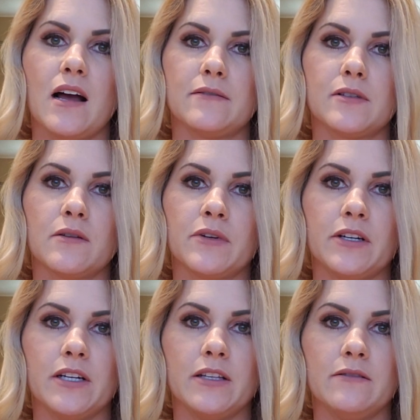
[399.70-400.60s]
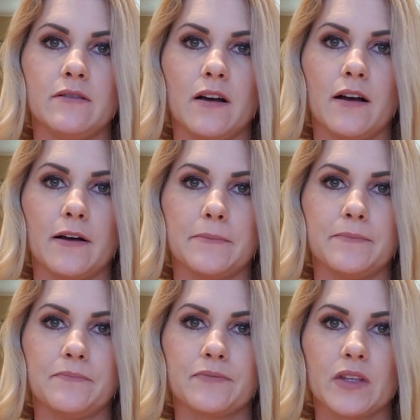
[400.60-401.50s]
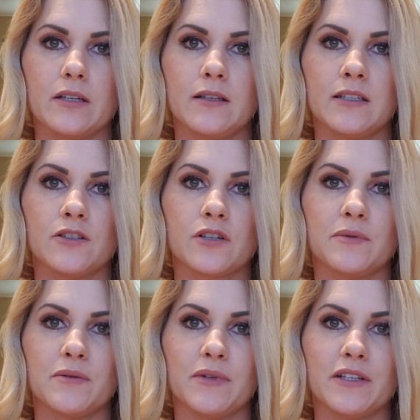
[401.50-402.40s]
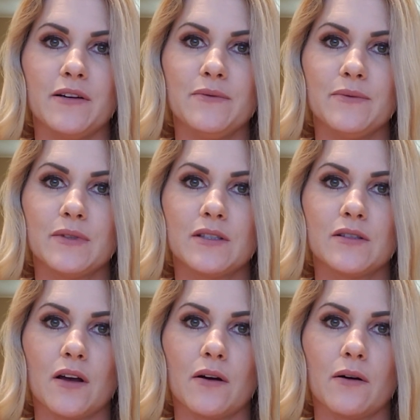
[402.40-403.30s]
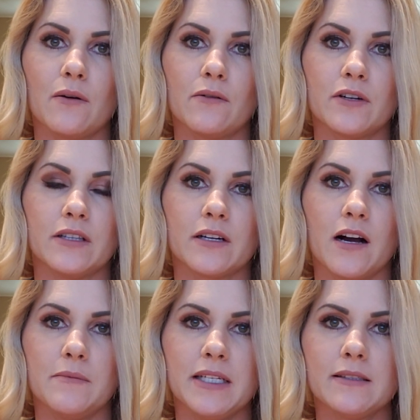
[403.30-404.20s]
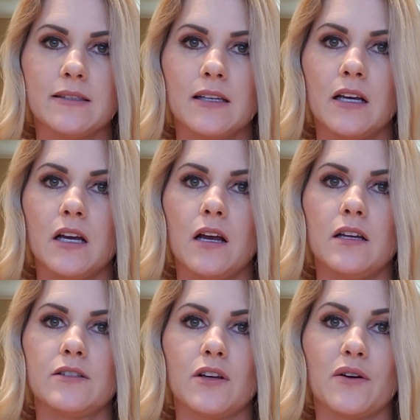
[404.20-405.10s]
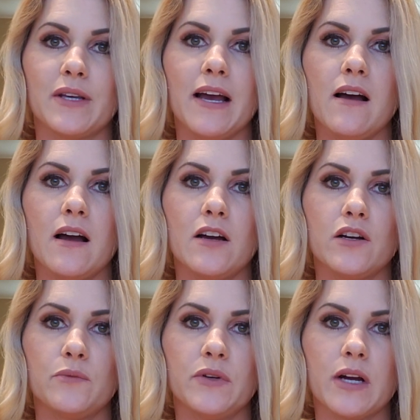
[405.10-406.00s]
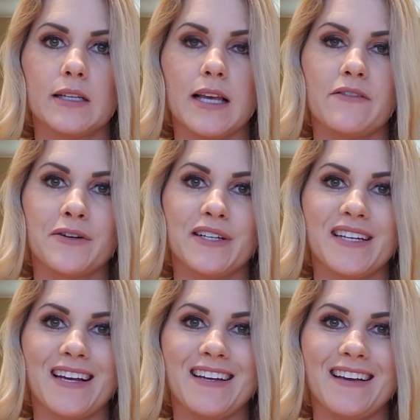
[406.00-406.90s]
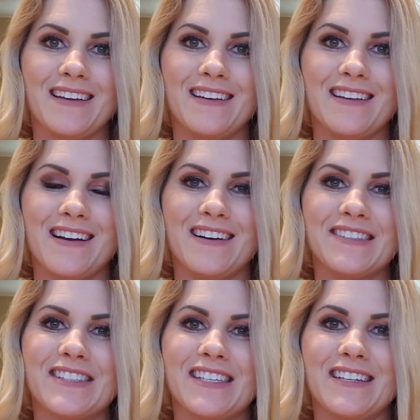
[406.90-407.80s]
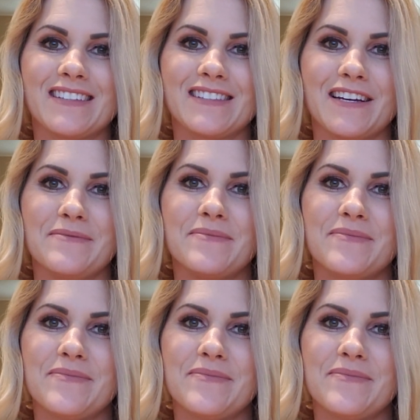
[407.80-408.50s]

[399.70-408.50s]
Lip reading: somewhere in the description below, so, or in the comments. So yeah, I hope you guys have a great day, and I'll see you next time.